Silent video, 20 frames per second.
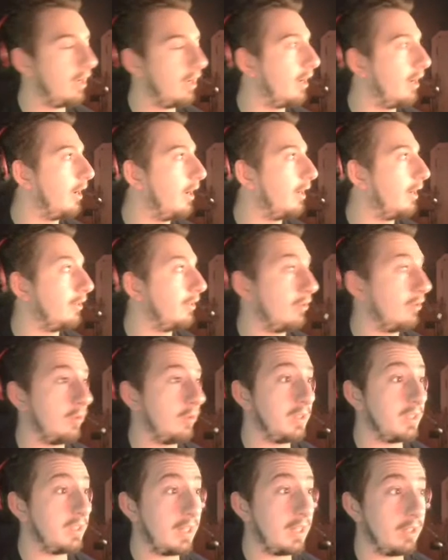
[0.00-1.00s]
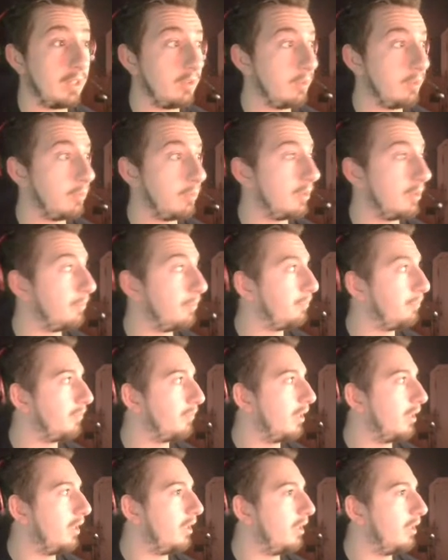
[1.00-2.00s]
Uh, I don't know exactly, but
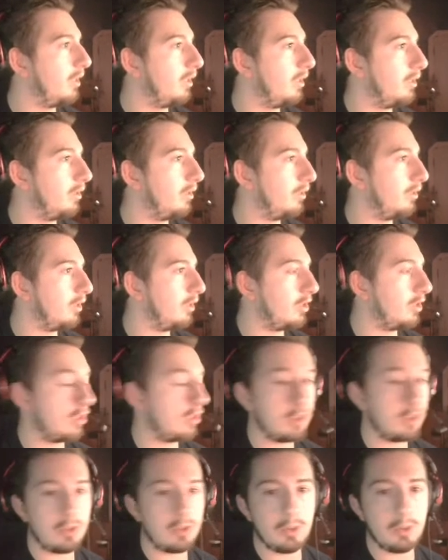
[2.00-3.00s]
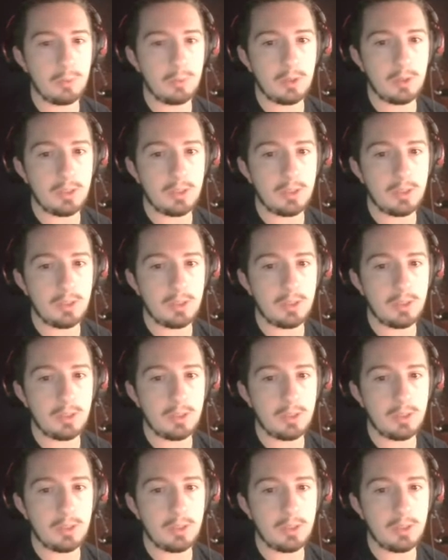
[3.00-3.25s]
let's just assume you